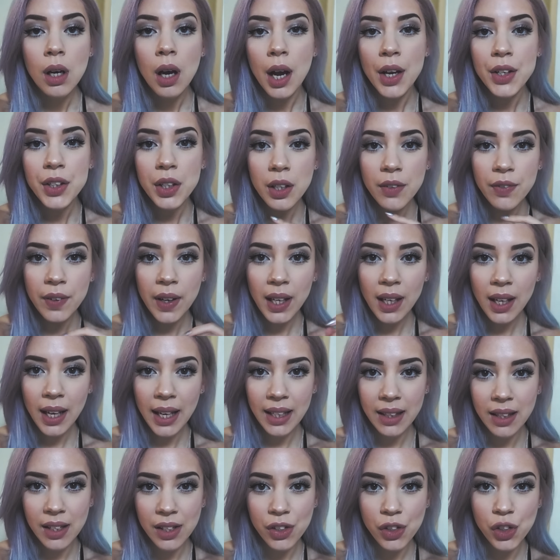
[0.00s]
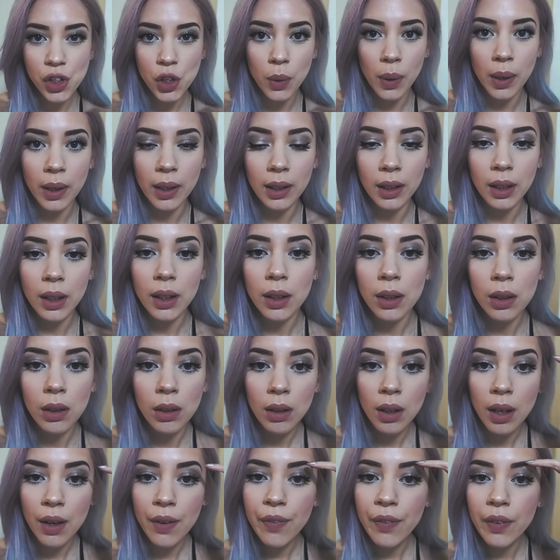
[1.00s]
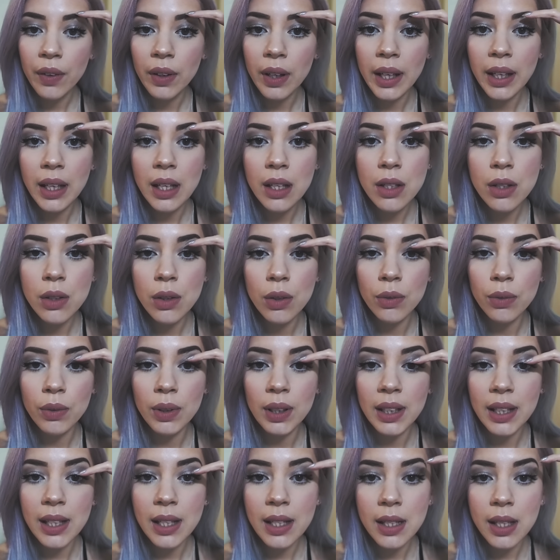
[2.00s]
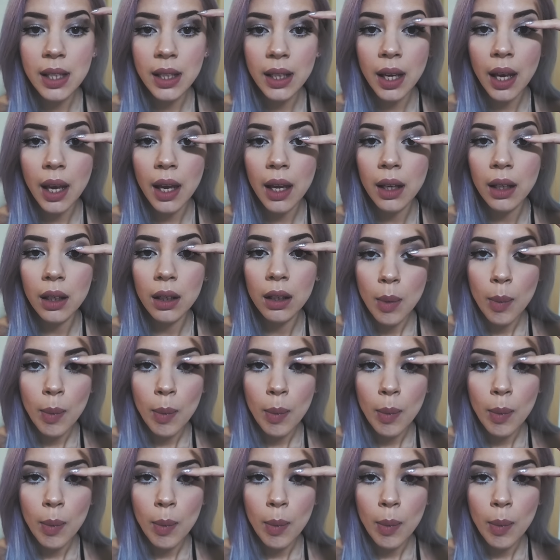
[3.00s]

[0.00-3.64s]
I don't know if I like this duo glue. I feel like it's not really sticking.